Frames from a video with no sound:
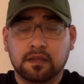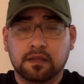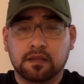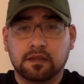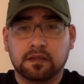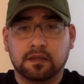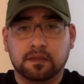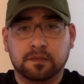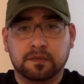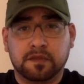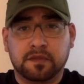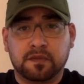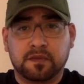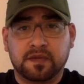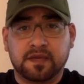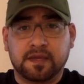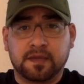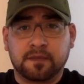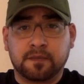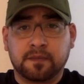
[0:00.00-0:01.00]
Number
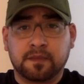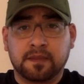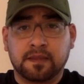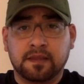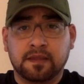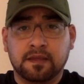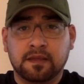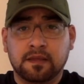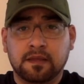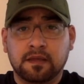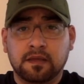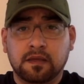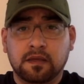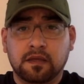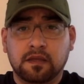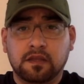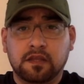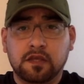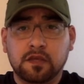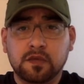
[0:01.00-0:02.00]
3,
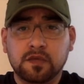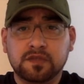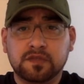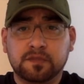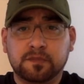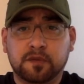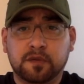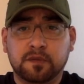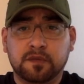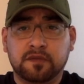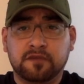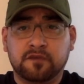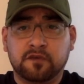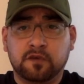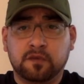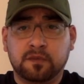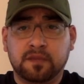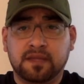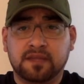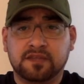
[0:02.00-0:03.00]
the U.S. Department of
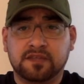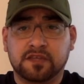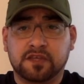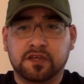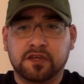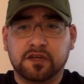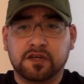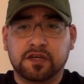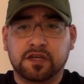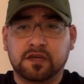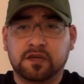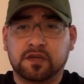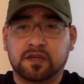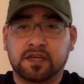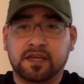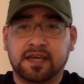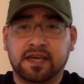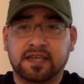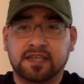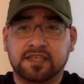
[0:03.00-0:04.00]
Homeland Security, or
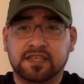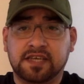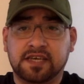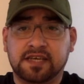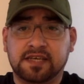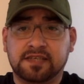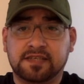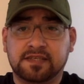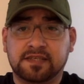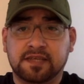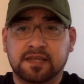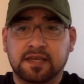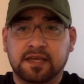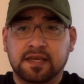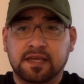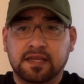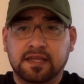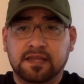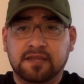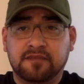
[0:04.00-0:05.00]
DHS,
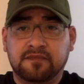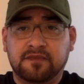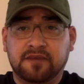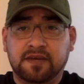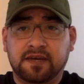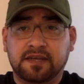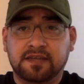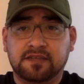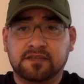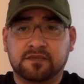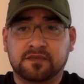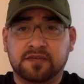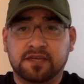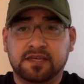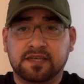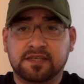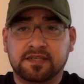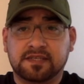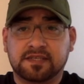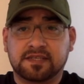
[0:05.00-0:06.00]
defines
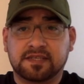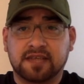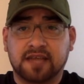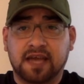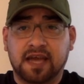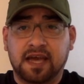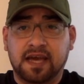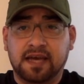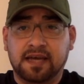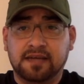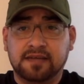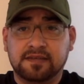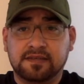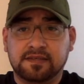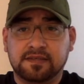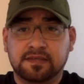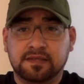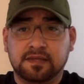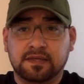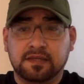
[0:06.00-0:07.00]
risks as
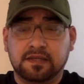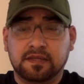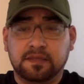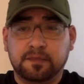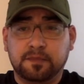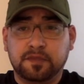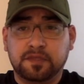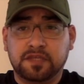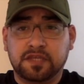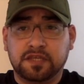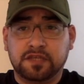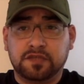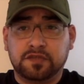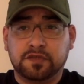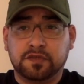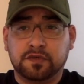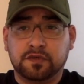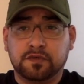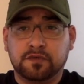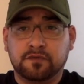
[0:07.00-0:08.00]
the
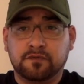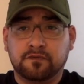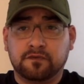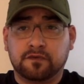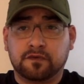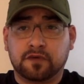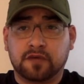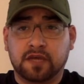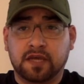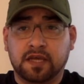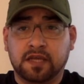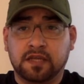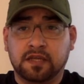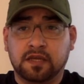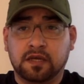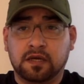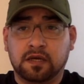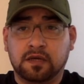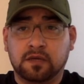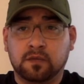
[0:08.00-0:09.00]
potential for an
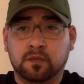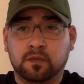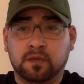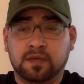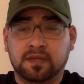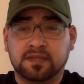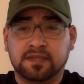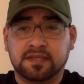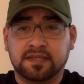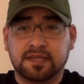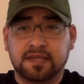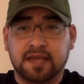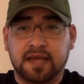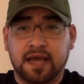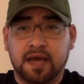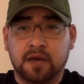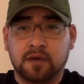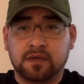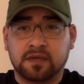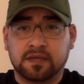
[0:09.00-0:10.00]
unwanted
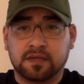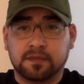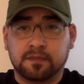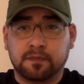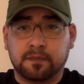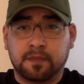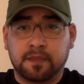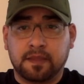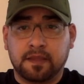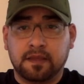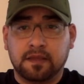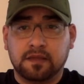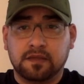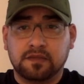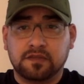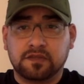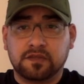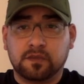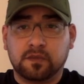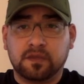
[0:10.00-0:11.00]
outcome.
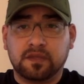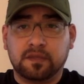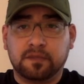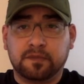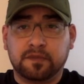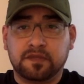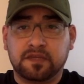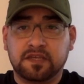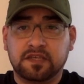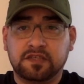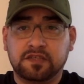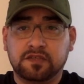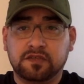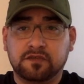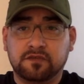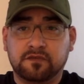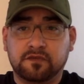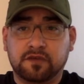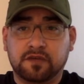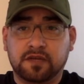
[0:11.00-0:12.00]
So when the
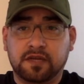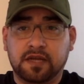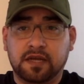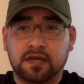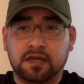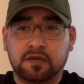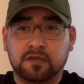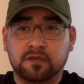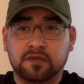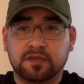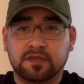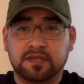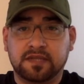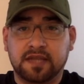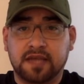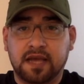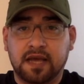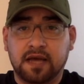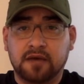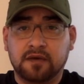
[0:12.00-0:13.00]
potential for an unwanted
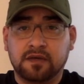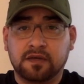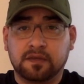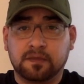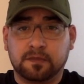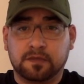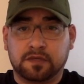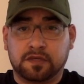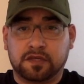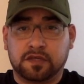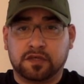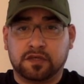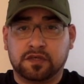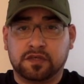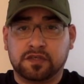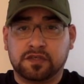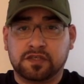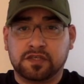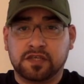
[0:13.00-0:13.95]
outcome occurs,